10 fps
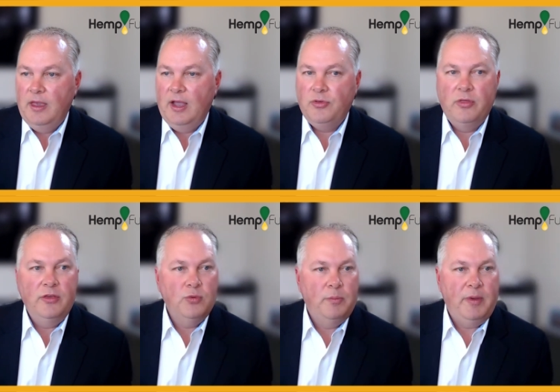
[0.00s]
And so
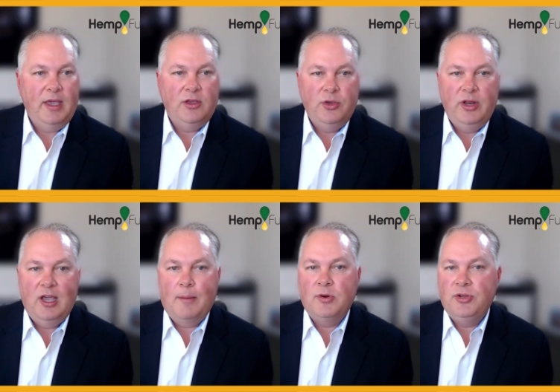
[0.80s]
this would be a
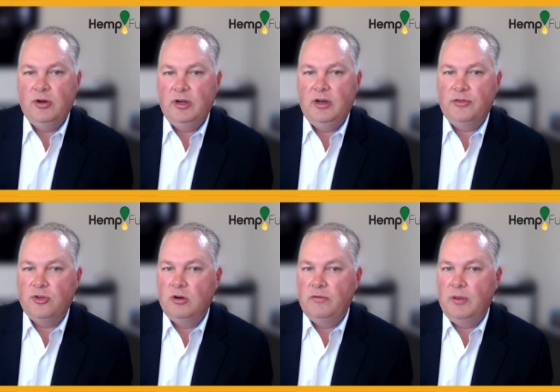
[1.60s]
unique opportunity to
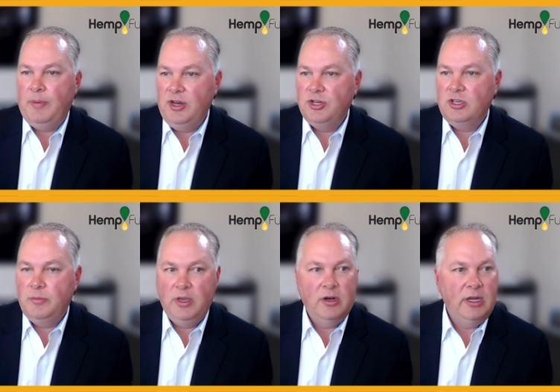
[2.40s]
serve the patient
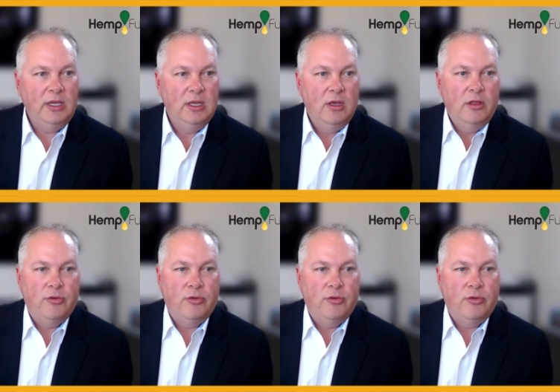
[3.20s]
community